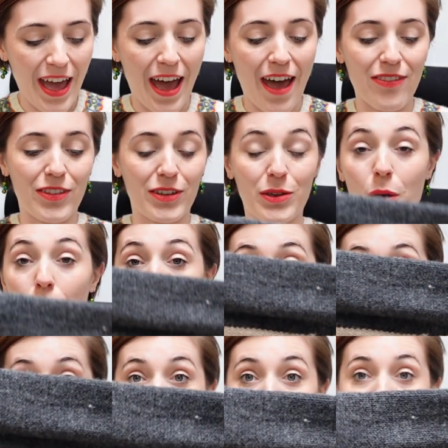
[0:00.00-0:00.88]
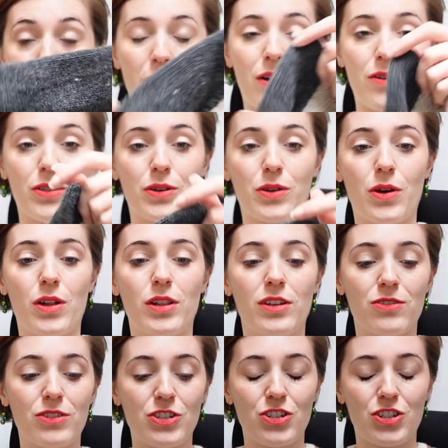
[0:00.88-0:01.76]
And the collar as well. The
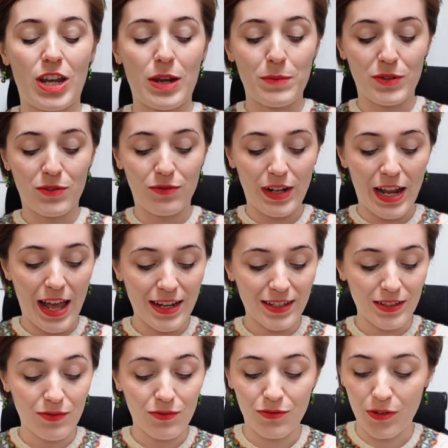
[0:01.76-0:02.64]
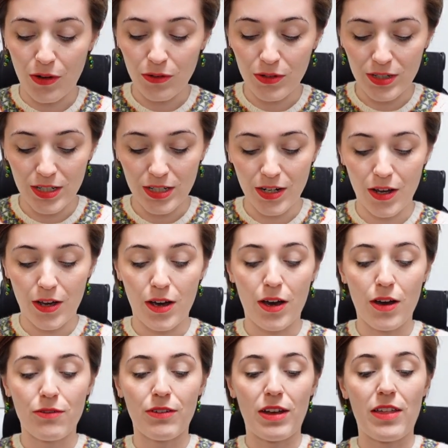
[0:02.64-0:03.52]
collar is shaped flat and folded in
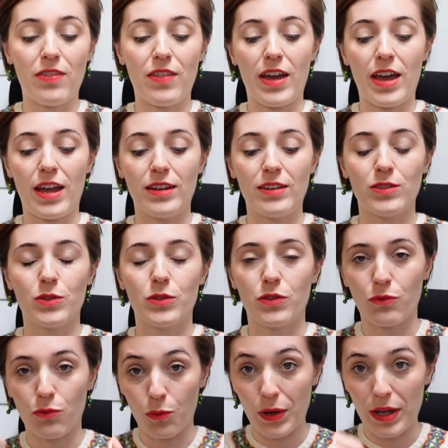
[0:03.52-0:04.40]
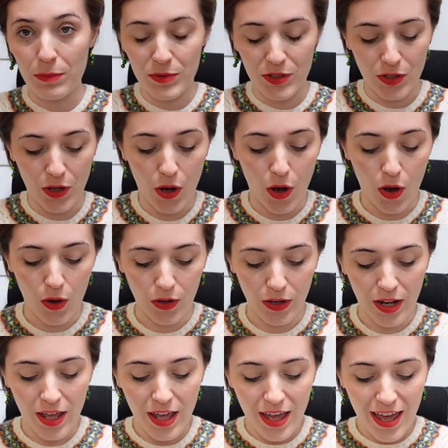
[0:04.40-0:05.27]
half and then sort of whipped
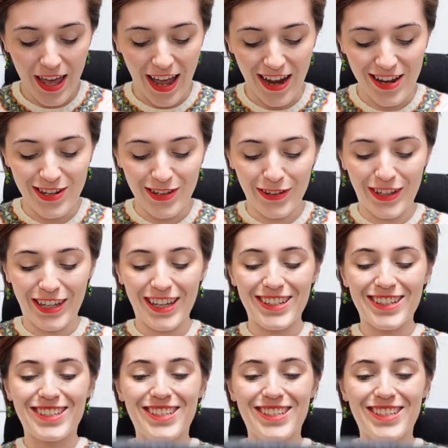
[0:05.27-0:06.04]
on. And you can